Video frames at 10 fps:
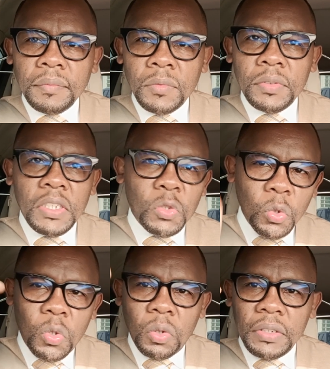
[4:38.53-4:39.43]
to their
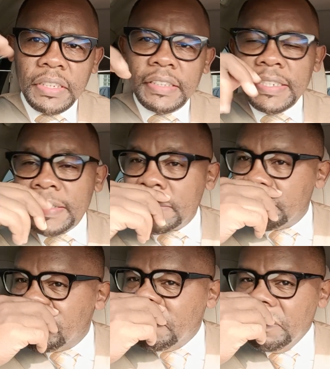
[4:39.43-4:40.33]
so-called leaders,
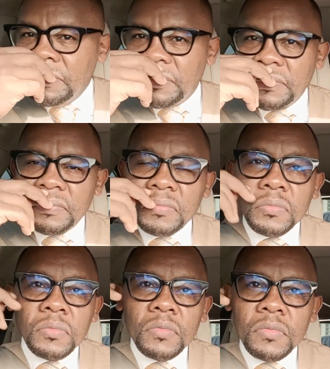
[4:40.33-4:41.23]

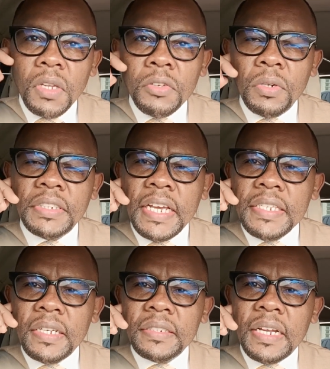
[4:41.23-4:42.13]
your
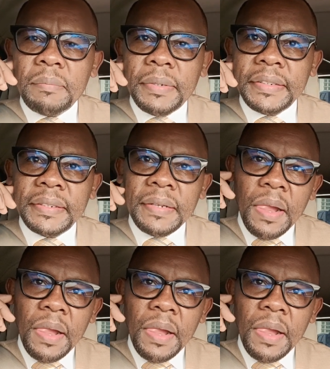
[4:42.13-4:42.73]
days are numbered.